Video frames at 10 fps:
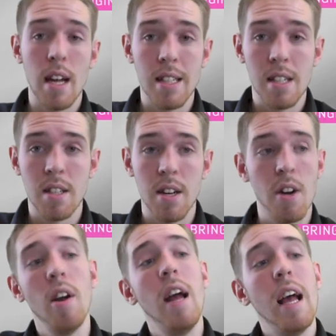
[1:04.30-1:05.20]
that it's
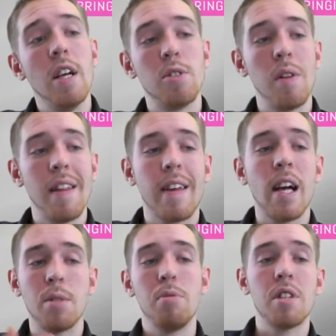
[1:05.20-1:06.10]
clear is so that the
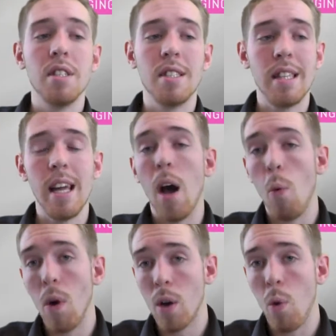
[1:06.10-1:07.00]
customers can see
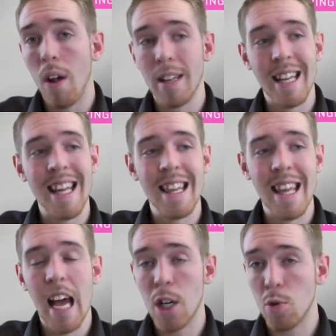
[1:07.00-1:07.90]
what quality
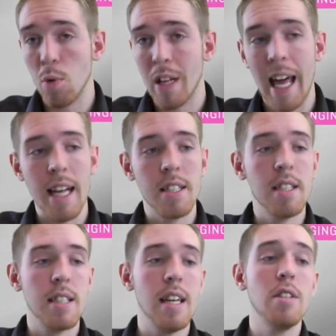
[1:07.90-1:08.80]
the actual case
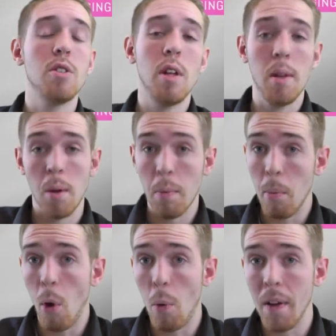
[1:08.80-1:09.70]
is in, so that they'll be
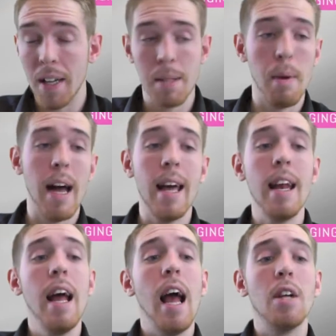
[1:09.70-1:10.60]
more willing to buy
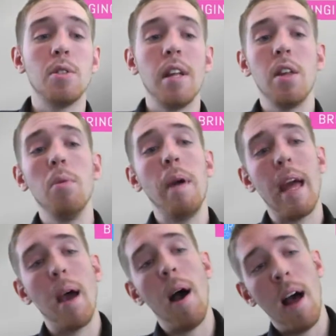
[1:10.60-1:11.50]
it, and so that you
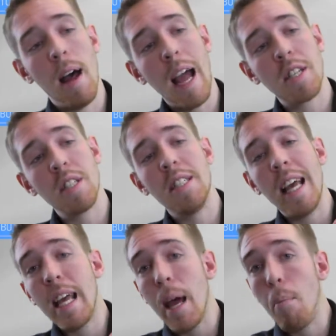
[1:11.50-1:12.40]
may actually
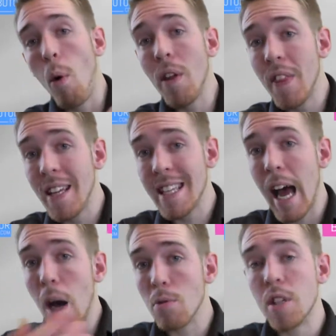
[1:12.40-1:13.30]
take it and point things
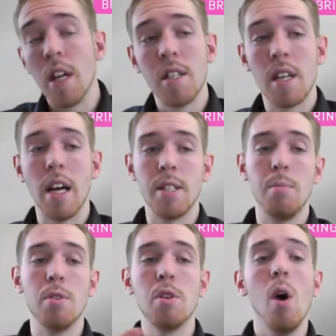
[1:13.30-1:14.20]
out to
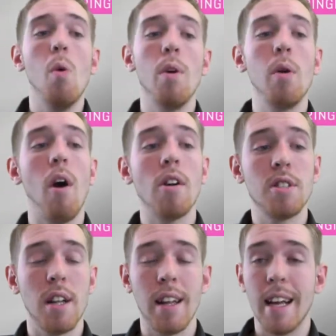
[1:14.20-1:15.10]
customers when you are
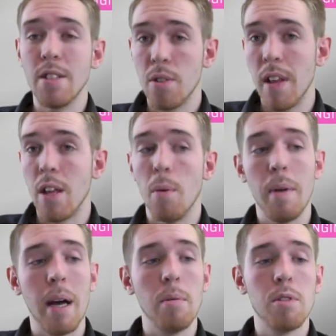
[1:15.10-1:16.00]
selling it, so that you'll
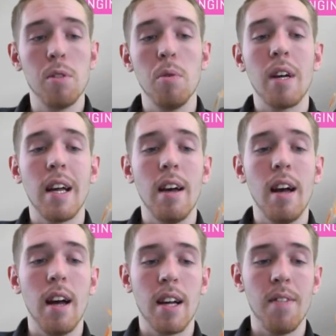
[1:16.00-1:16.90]
be able to
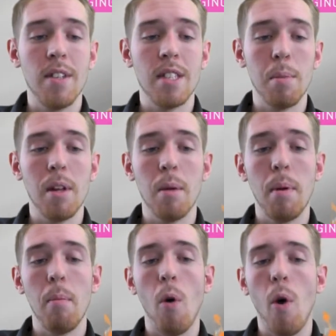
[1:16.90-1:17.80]
convince them a little
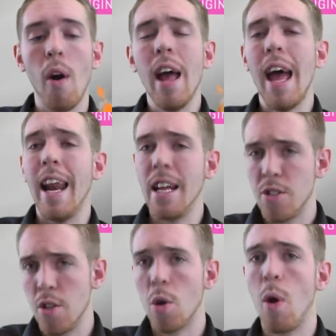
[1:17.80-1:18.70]
bit more and
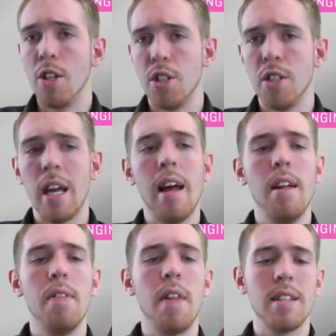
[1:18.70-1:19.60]
answer their questions
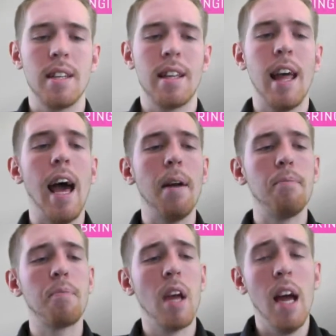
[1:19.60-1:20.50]
and things like
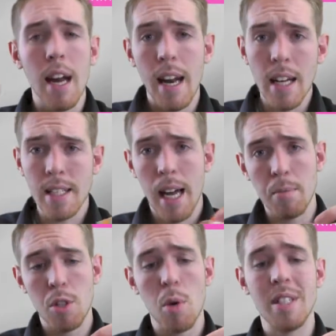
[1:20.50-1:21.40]
that. Next, I'm
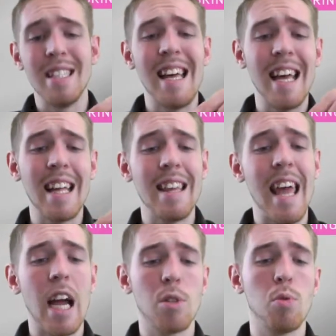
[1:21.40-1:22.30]
just going to take the
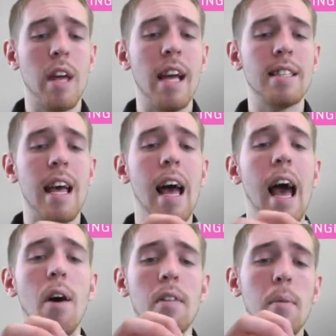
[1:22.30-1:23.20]
actual case
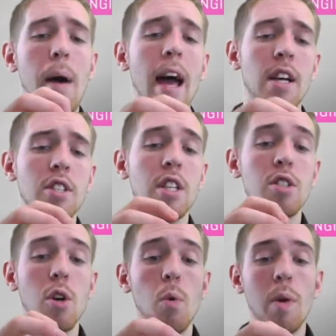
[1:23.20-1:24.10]
out of the packaging
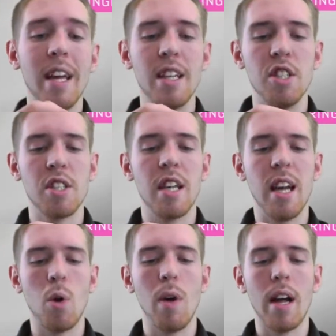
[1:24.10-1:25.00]
so we can just get
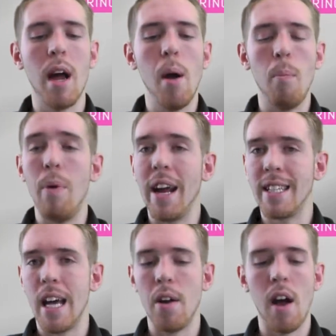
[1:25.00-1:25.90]
a quick
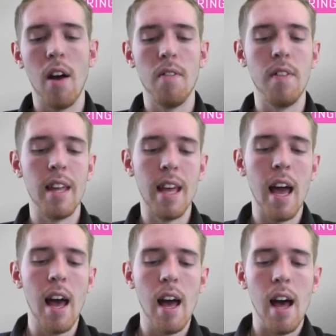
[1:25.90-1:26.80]
breakdown of the
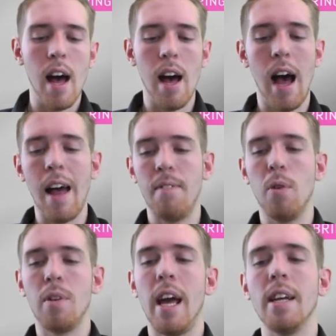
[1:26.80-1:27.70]

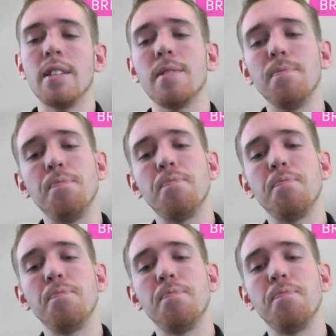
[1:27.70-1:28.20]
iPhone case.